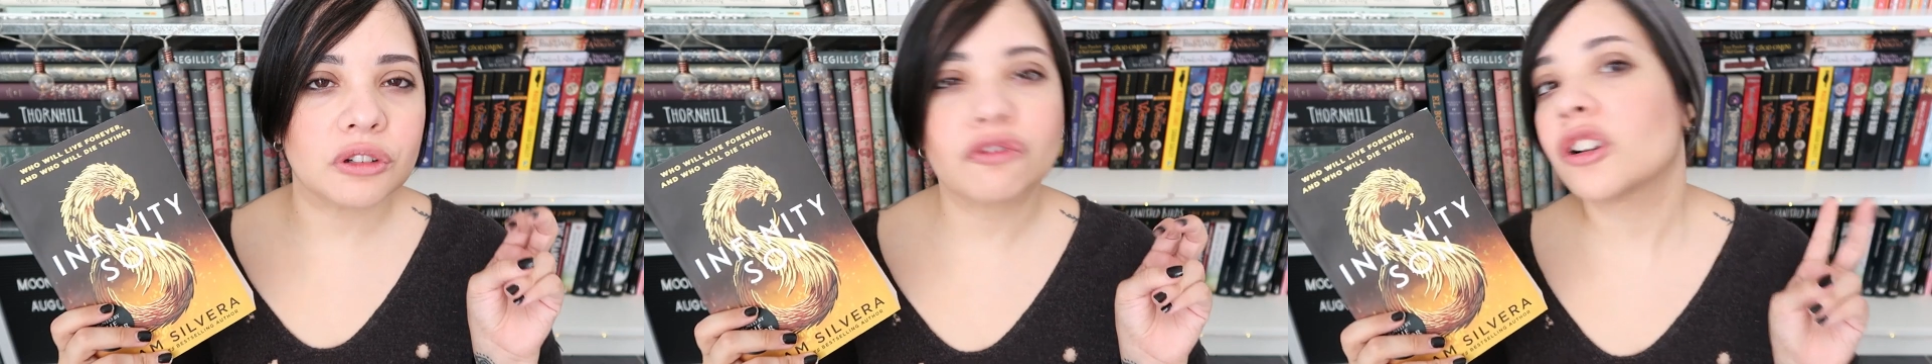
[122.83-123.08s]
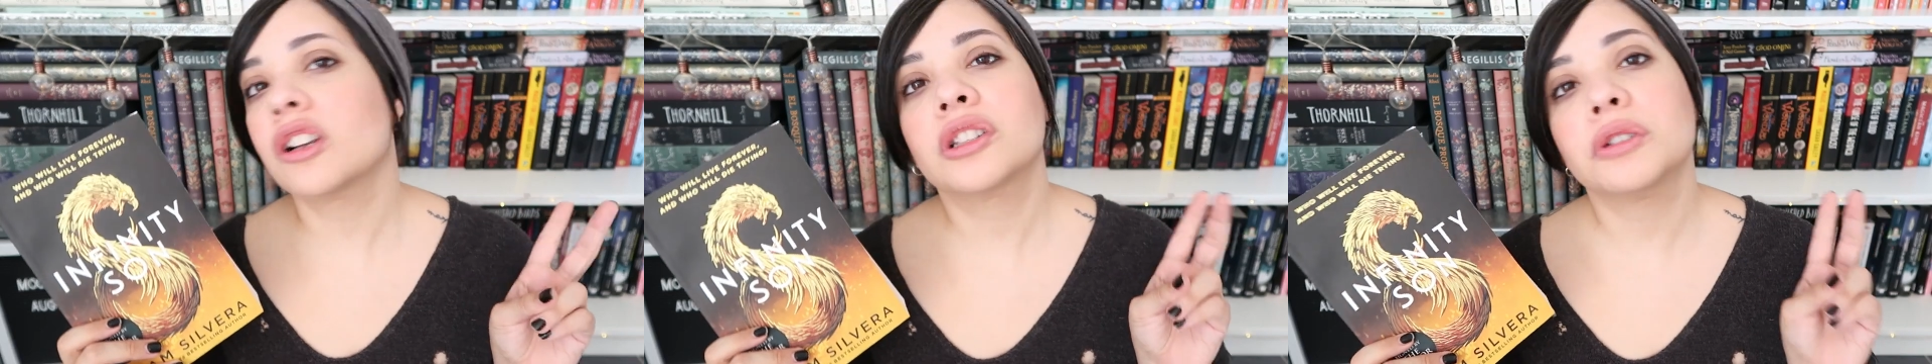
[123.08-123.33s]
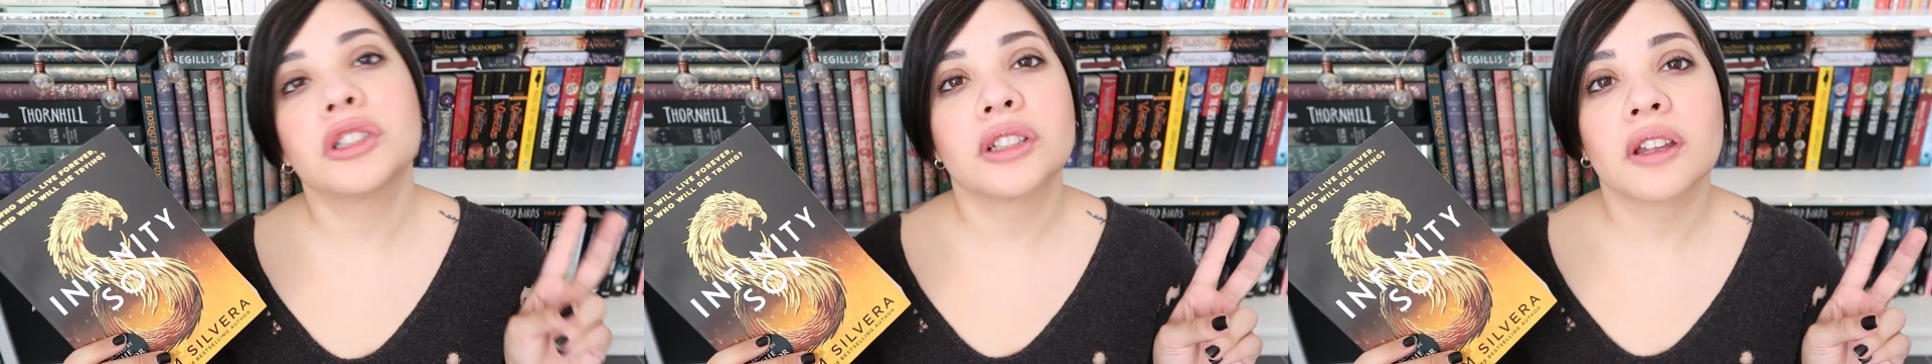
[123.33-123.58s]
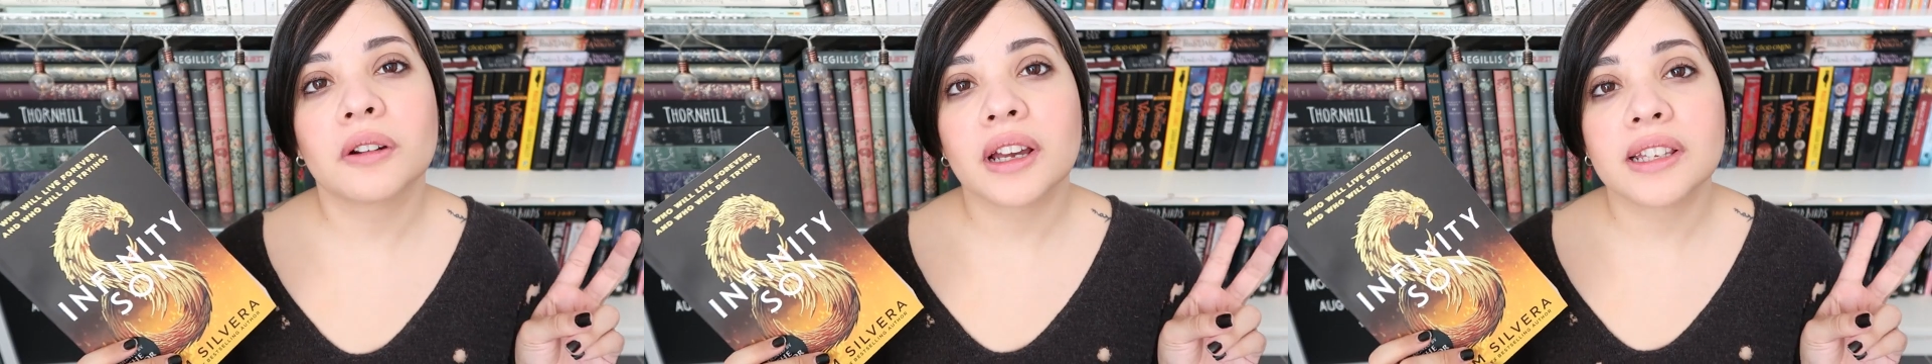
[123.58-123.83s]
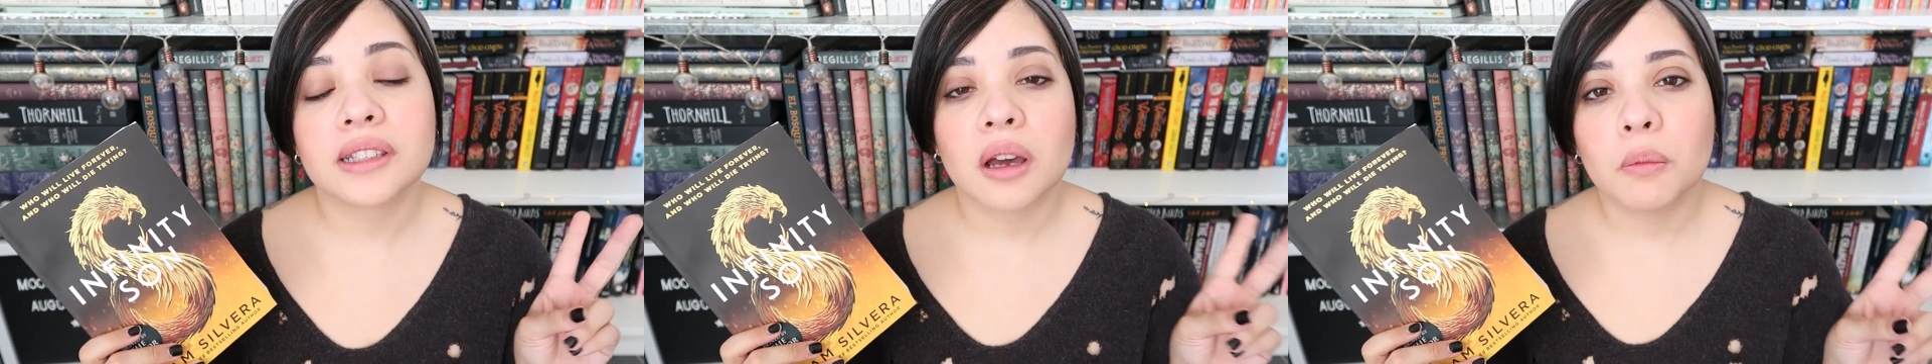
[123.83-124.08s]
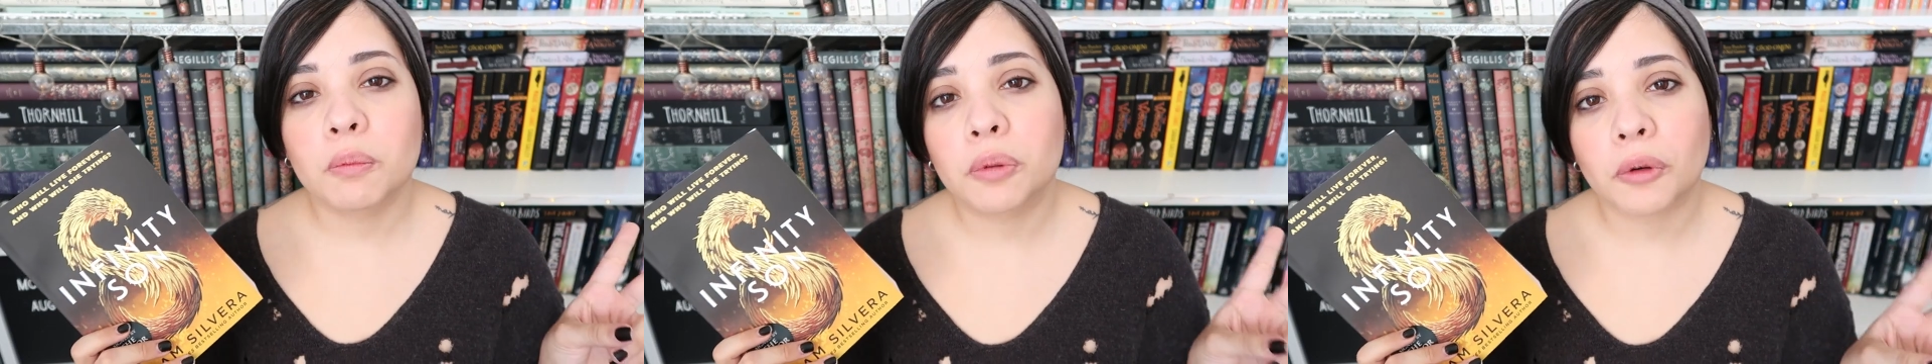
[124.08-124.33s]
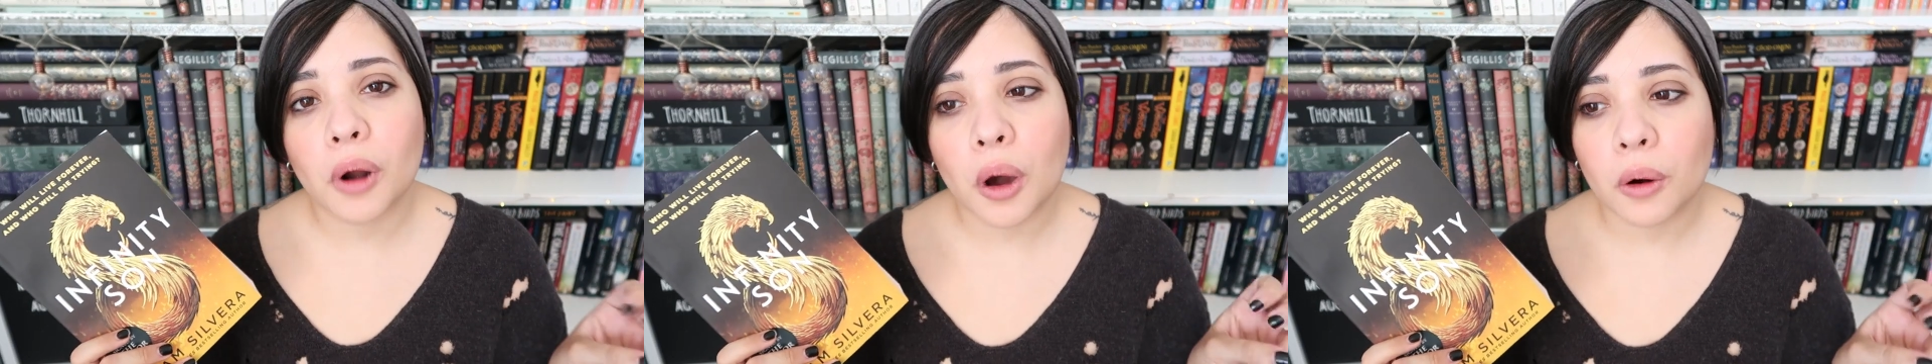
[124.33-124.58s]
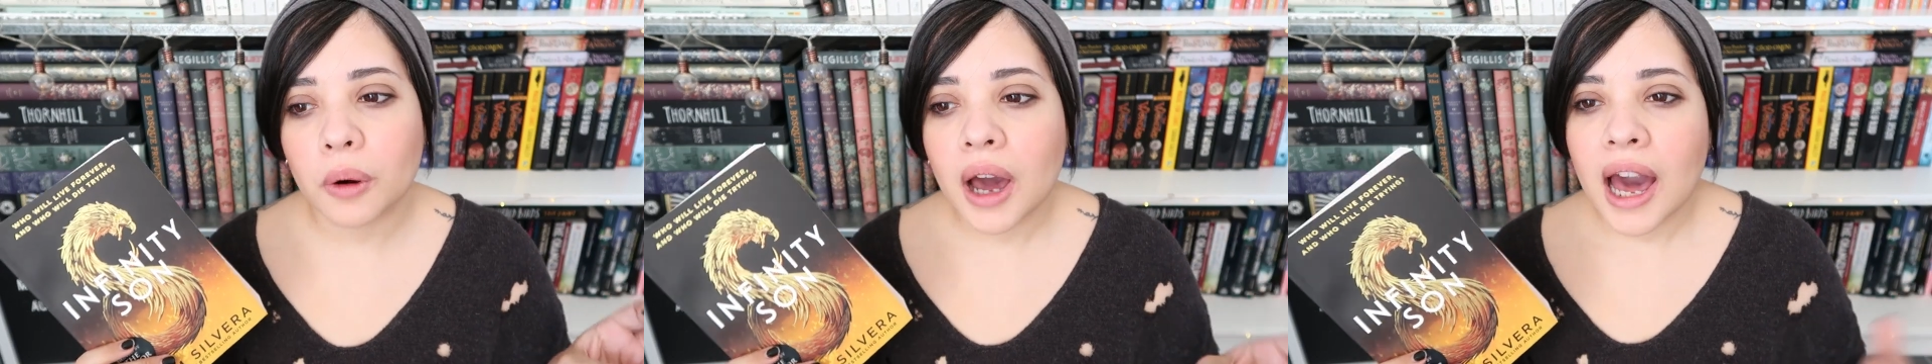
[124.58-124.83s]
refer to each other as
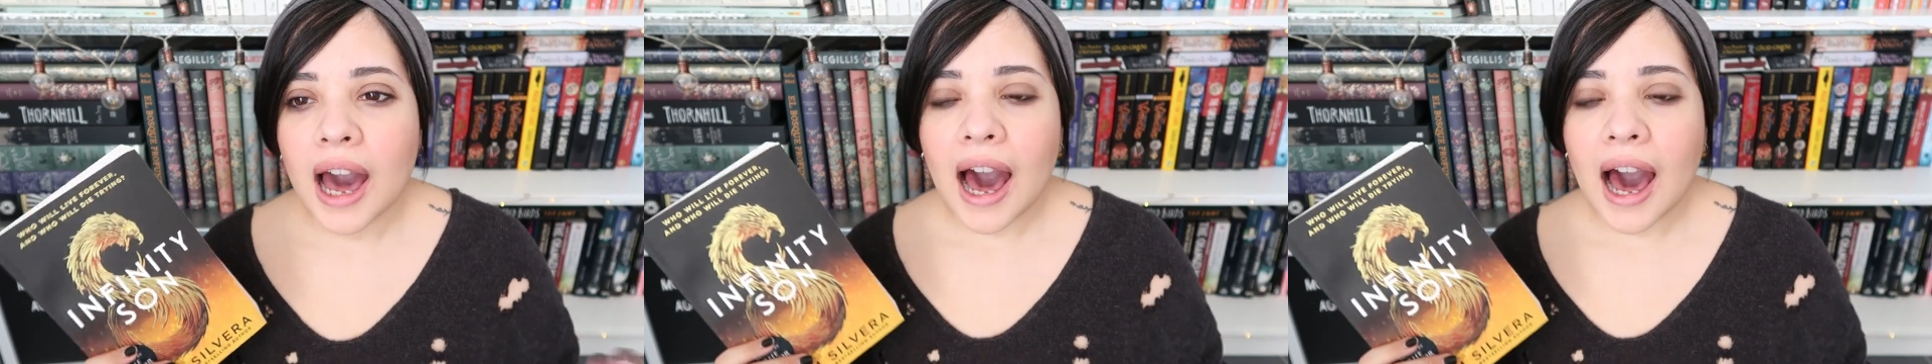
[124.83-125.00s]
bro.